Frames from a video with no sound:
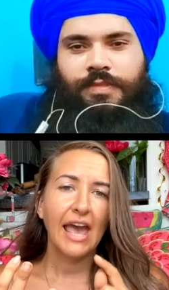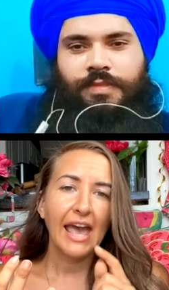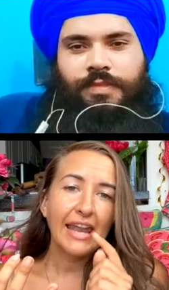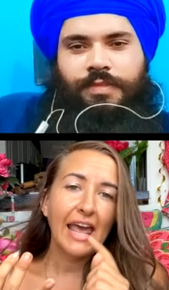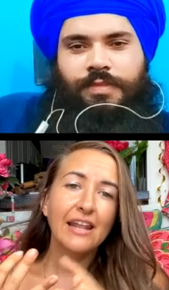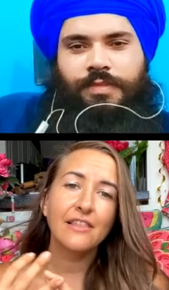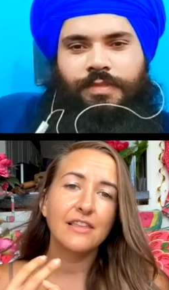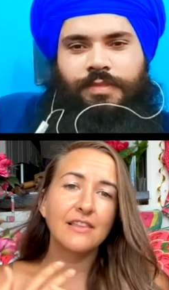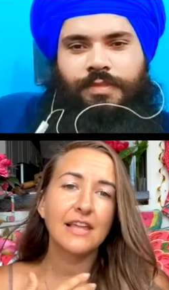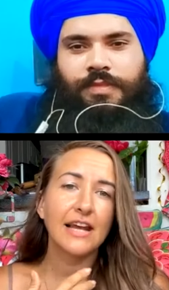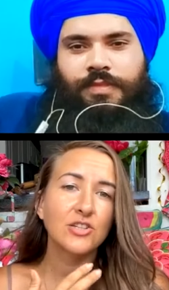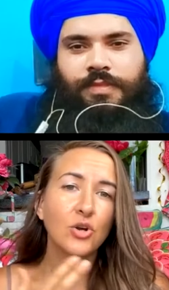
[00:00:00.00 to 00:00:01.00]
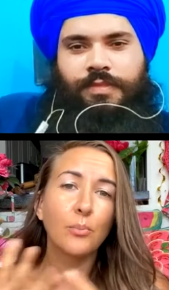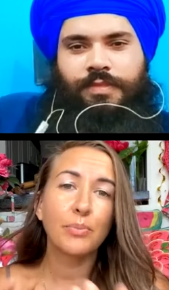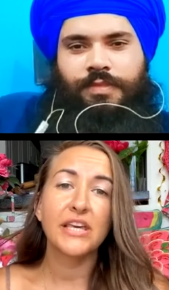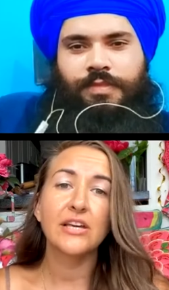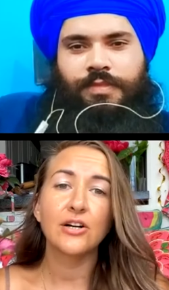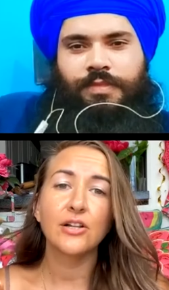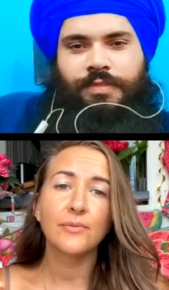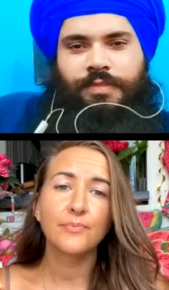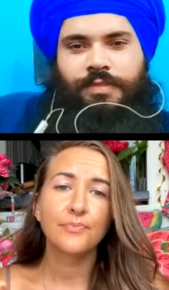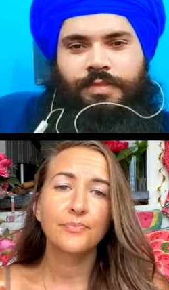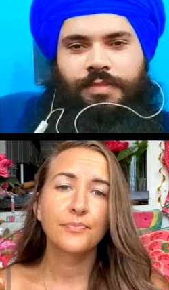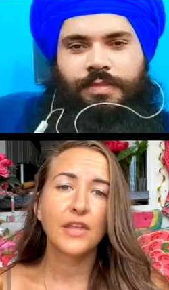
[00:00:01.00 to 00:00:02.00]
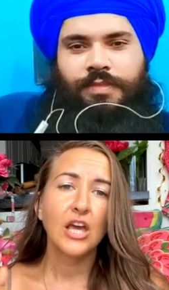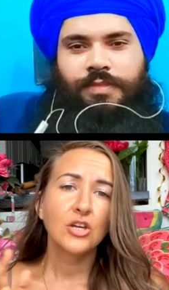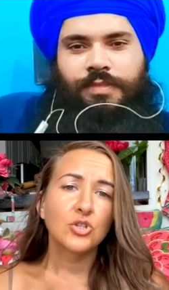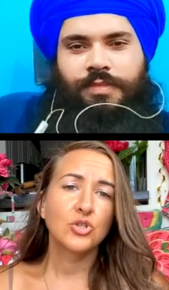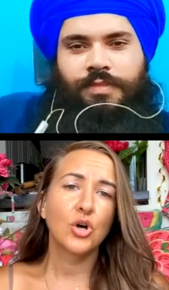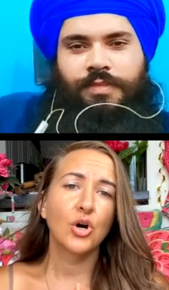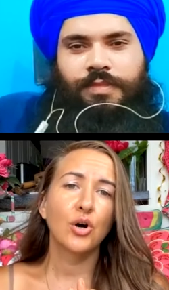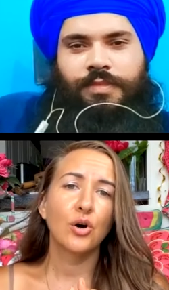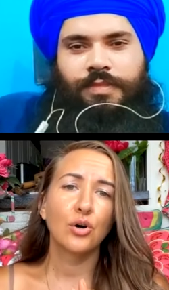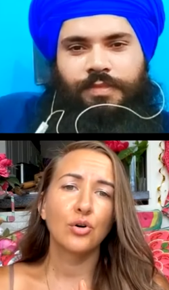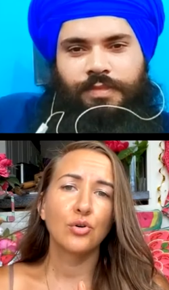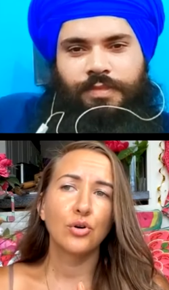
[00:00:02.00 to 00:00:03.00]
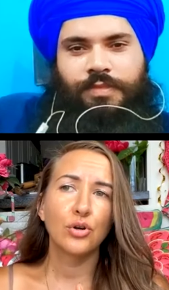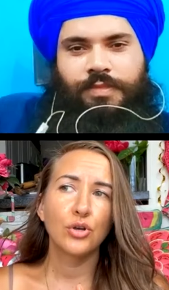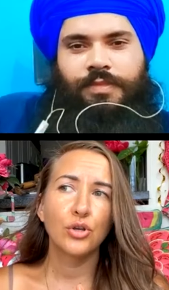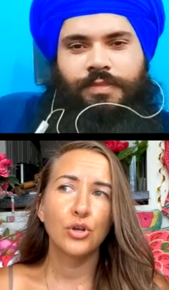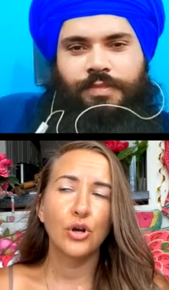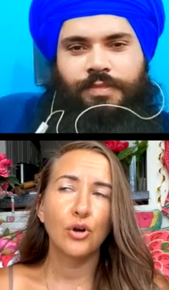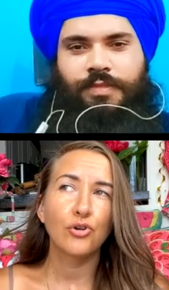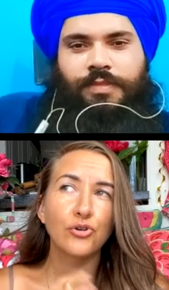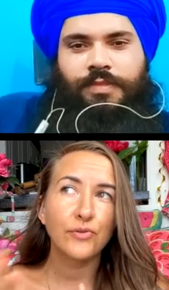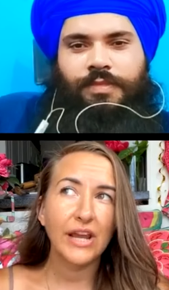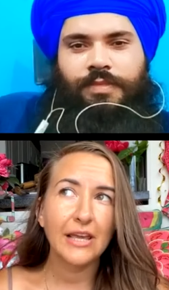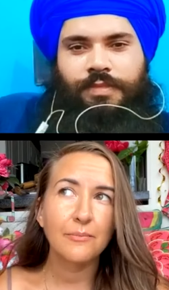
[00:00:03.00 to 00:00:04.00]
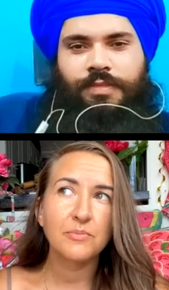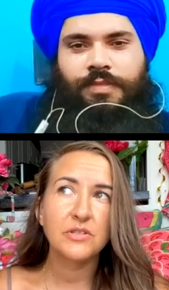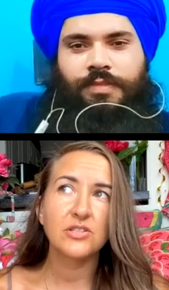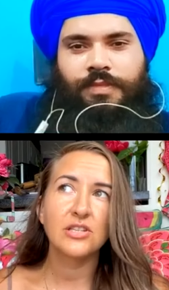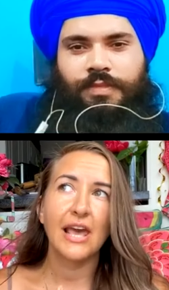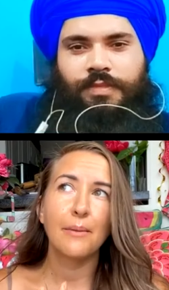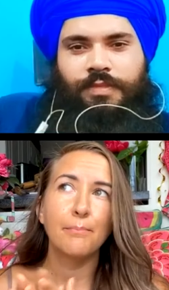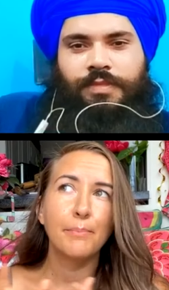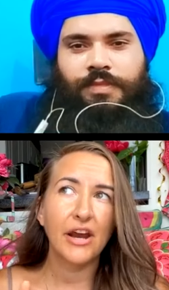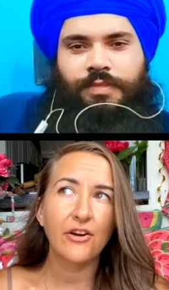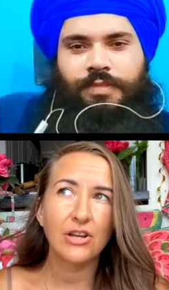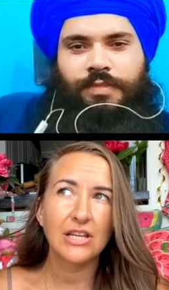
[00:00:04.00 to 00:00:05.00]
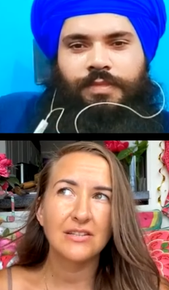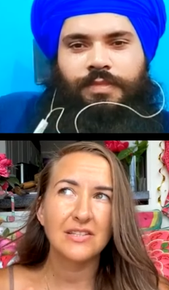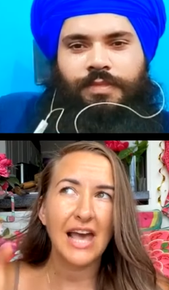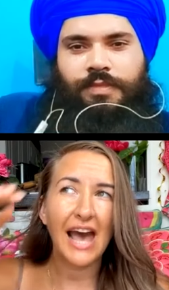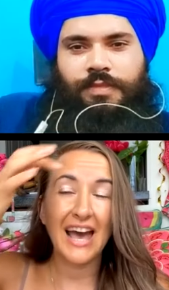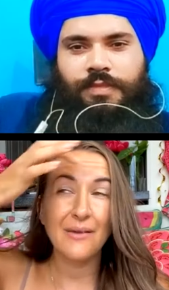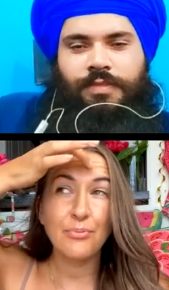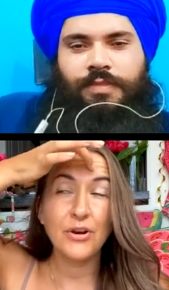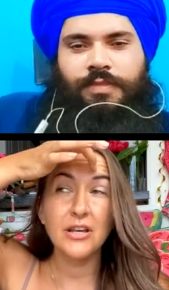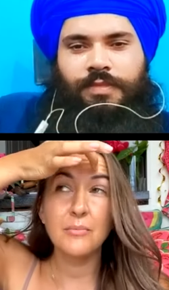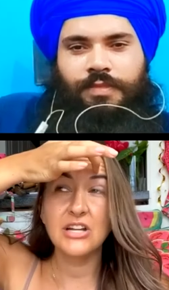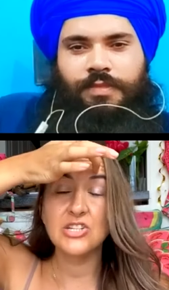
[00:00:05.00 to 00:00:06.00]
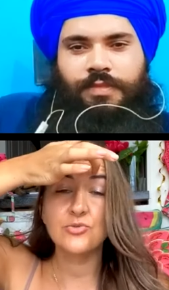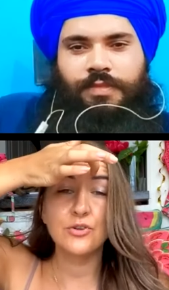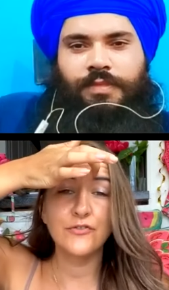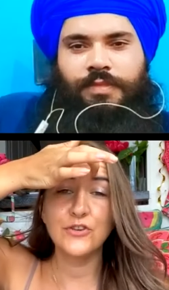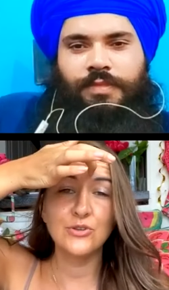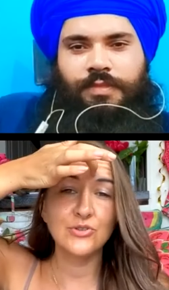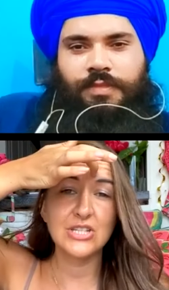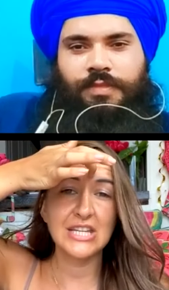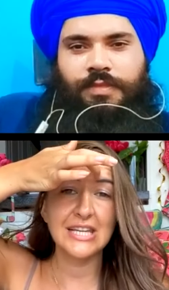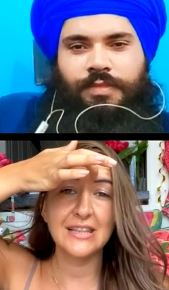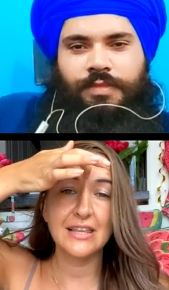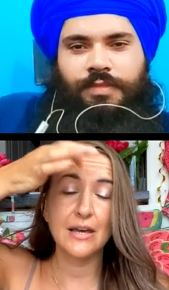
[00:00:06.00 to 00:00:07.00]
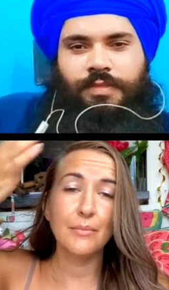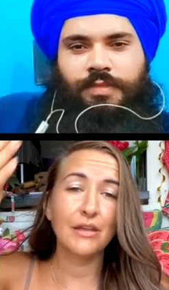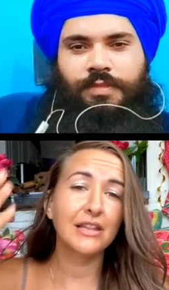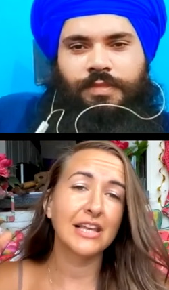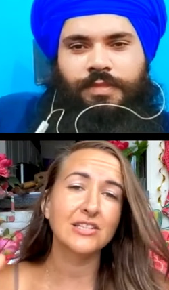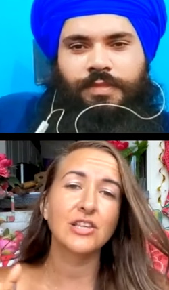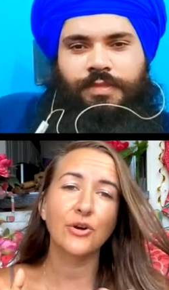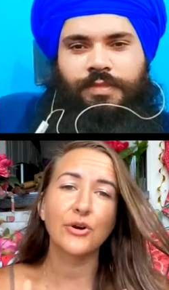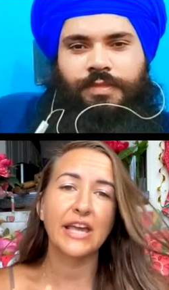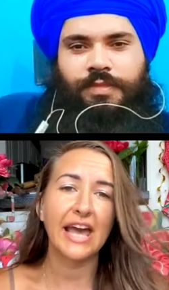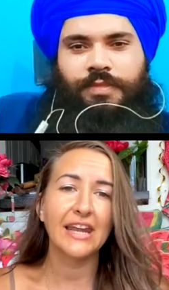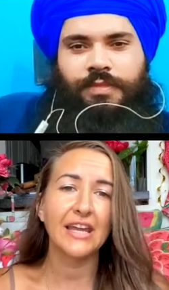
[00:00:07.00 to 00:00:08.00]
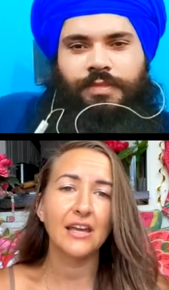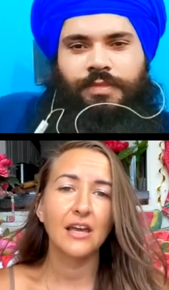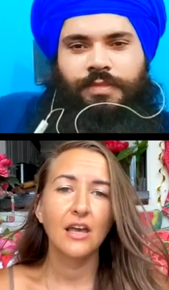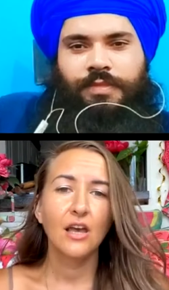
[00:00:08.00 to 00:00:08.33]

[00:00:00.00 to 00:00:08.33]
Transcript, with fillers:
Speaker 1: and anything that I don't peel. So, you know, grapes and berries. I pretty much refuse to eat them unless they're organic